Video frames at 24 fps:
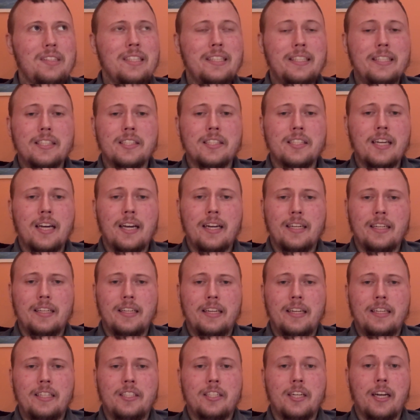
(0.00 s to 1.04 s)
It's not
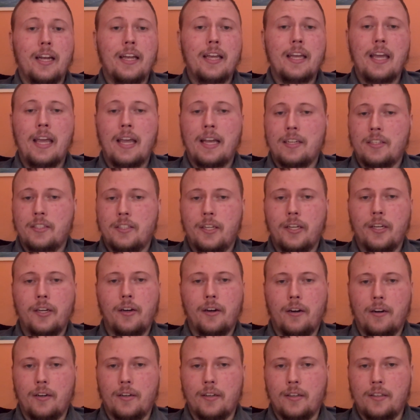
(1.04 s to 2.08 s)
a gigantic
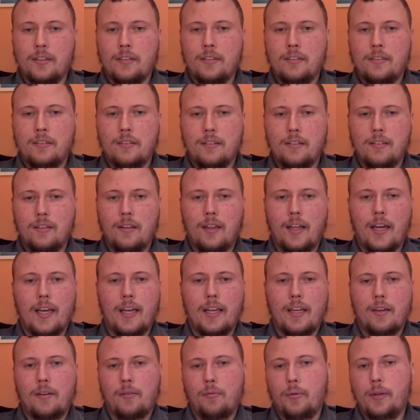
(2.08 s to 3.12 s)
garden
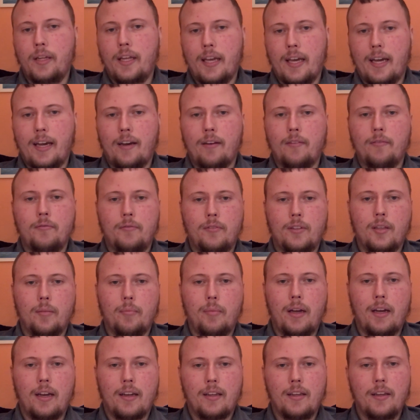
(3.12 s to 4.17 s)
like we have in the
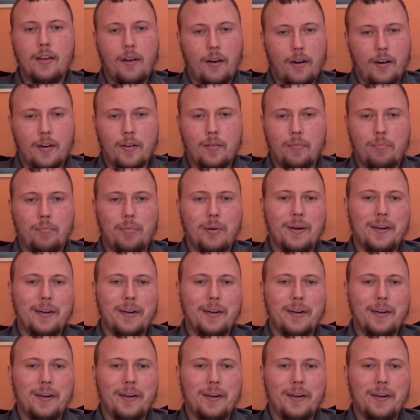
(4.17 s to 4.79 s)
backyard,